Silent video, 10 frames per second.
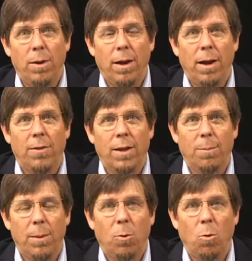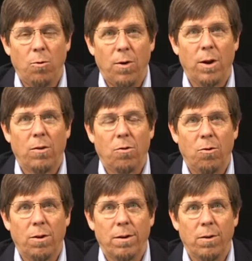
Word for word: I think people were very concerned and